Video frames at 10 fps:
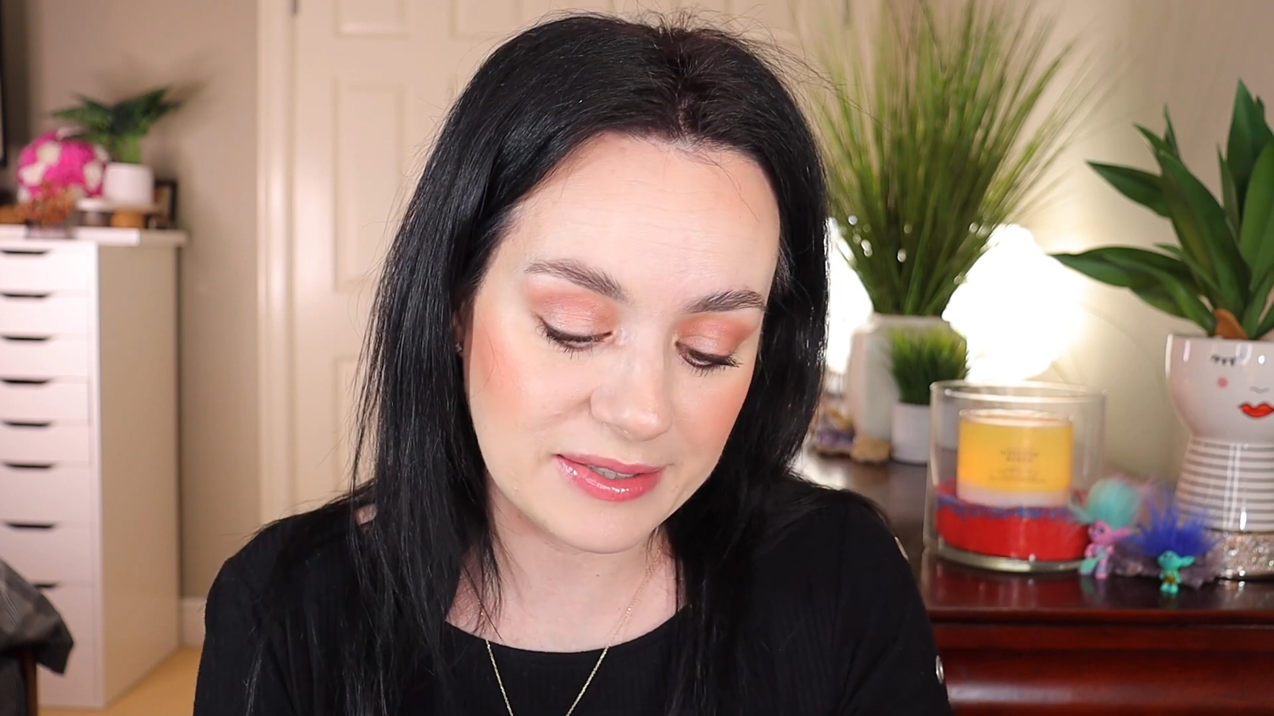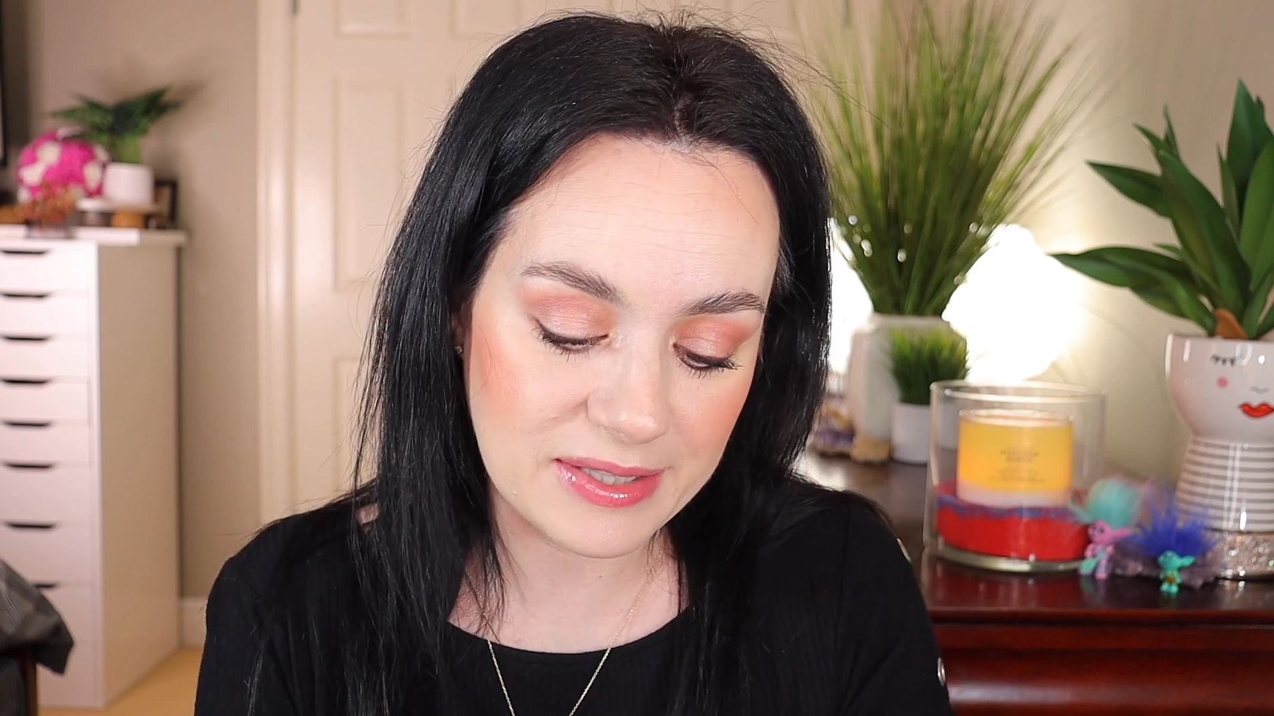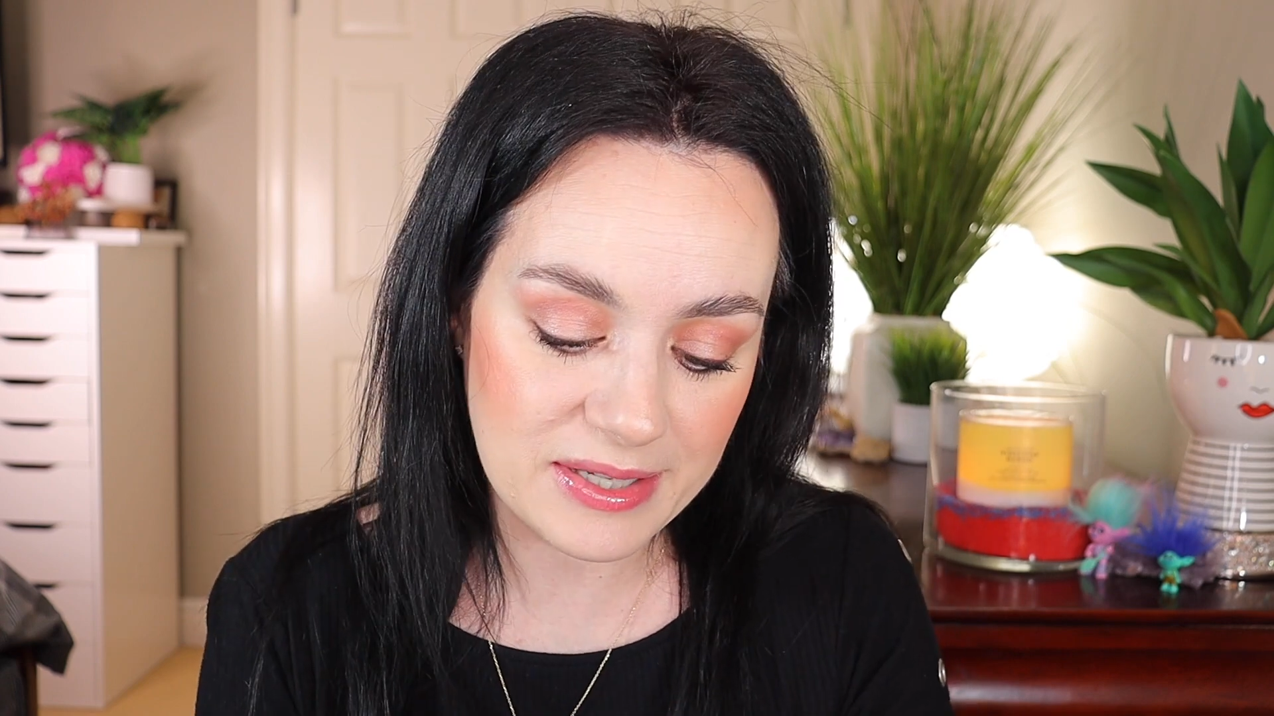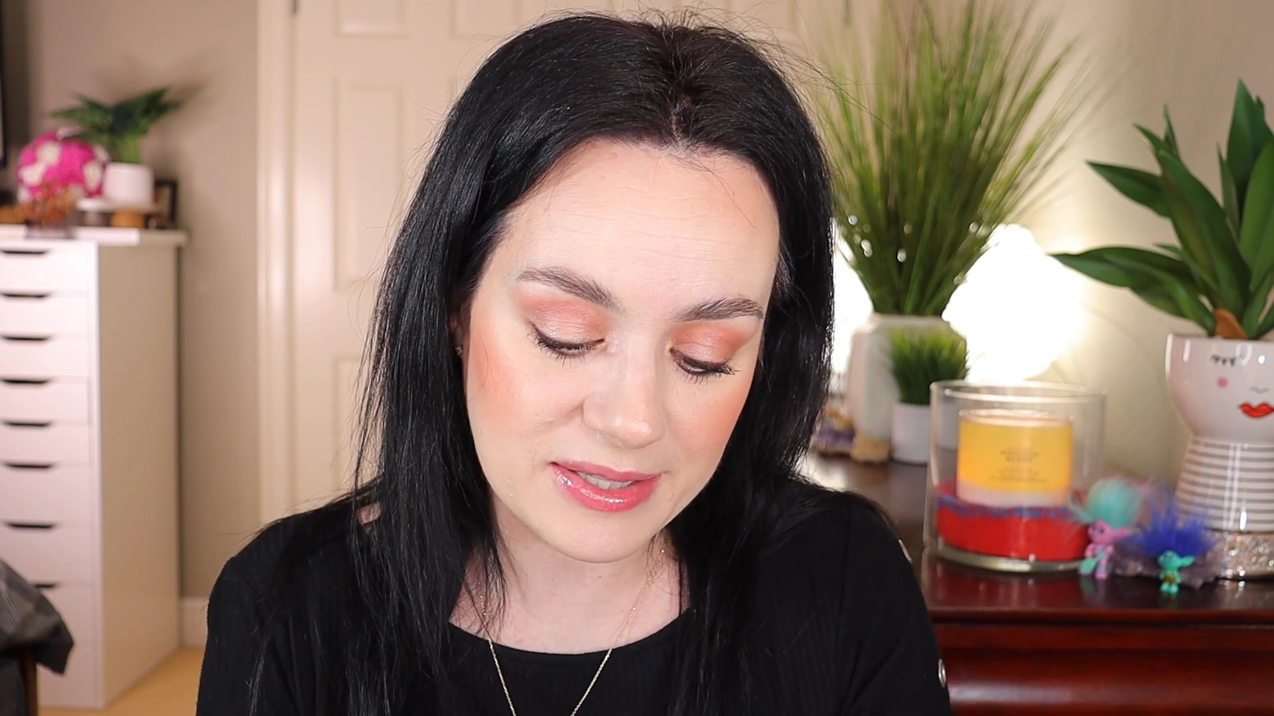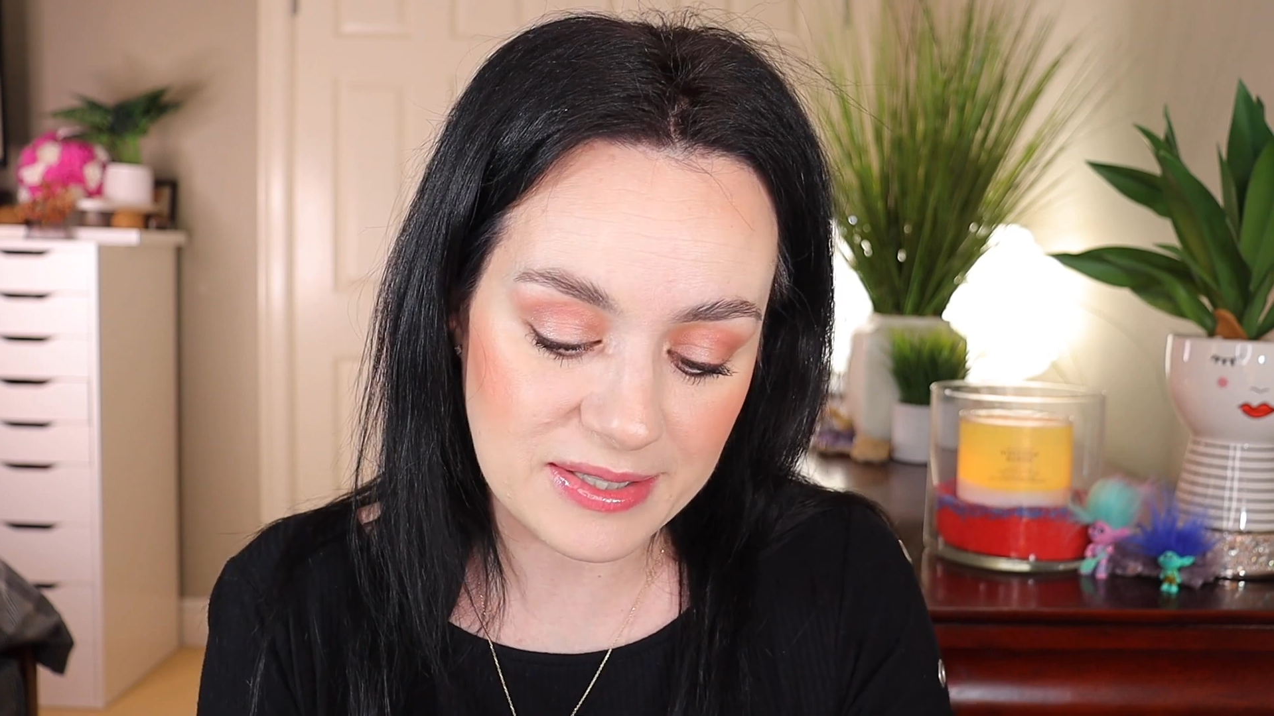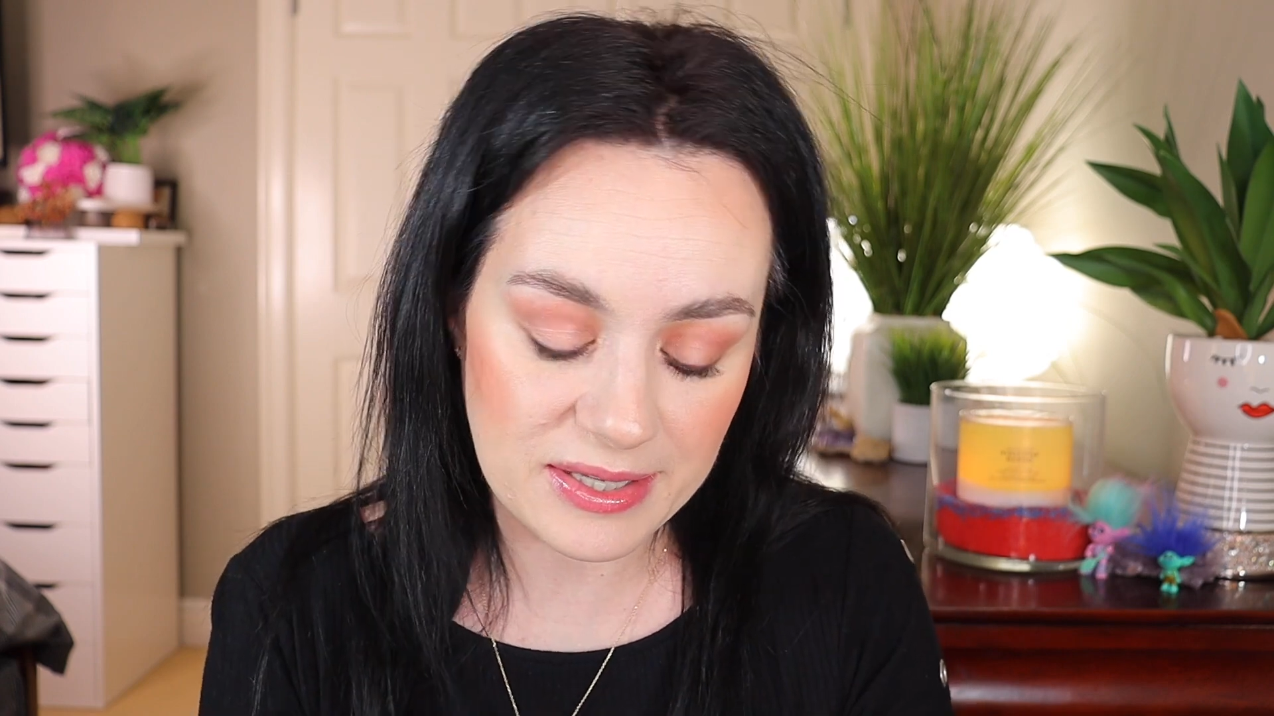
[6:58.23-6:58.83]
this